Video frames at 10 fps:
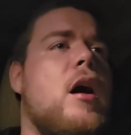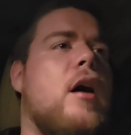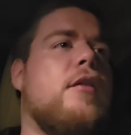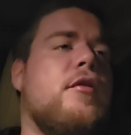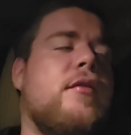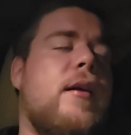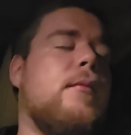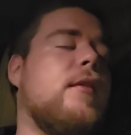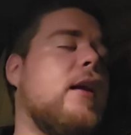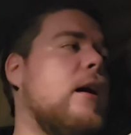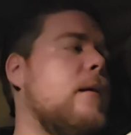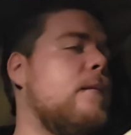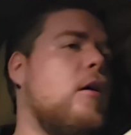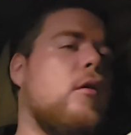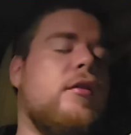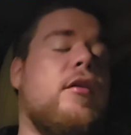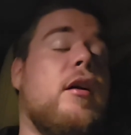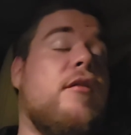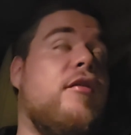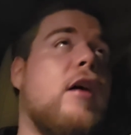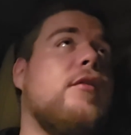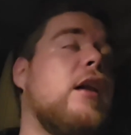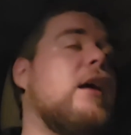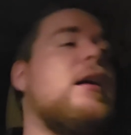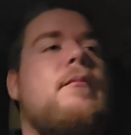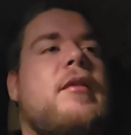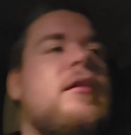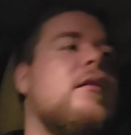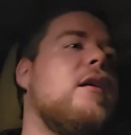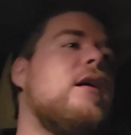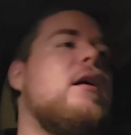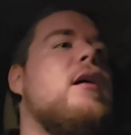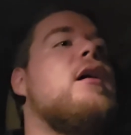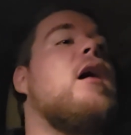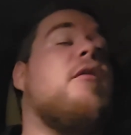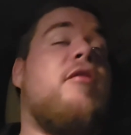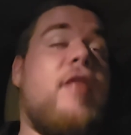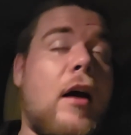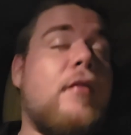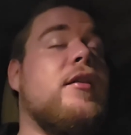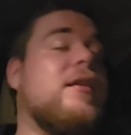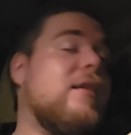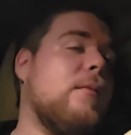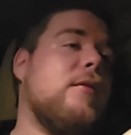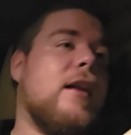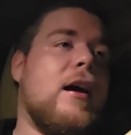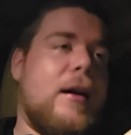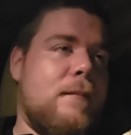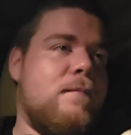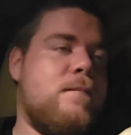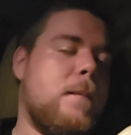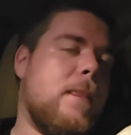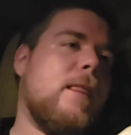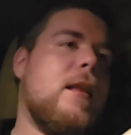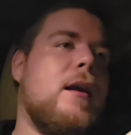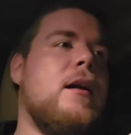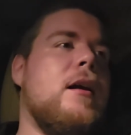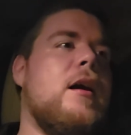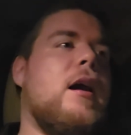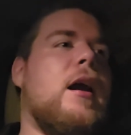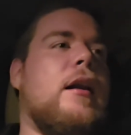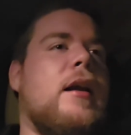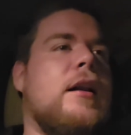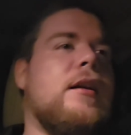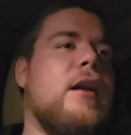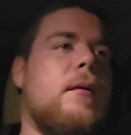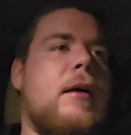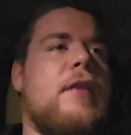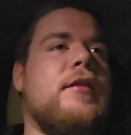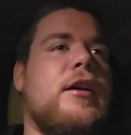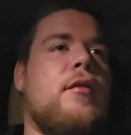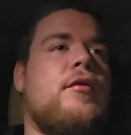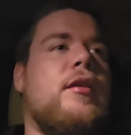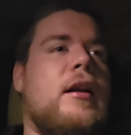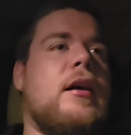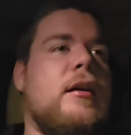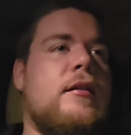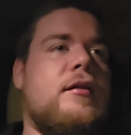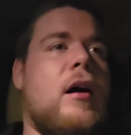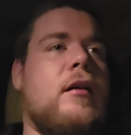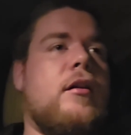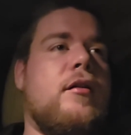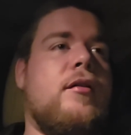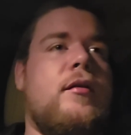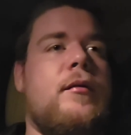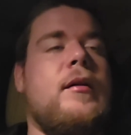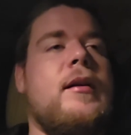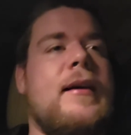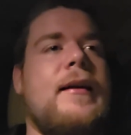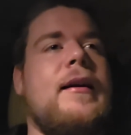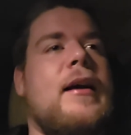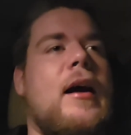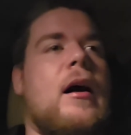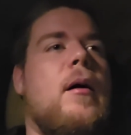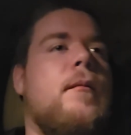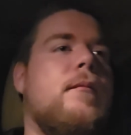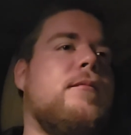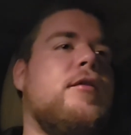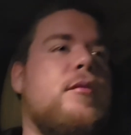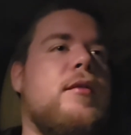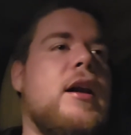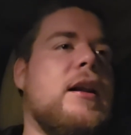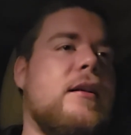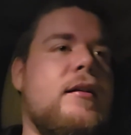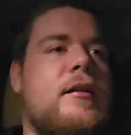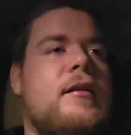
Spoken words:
100 skips a day, or sorry, 1,000. I keep missing 1,000 skips a day, and ended up having to go to the doctors to get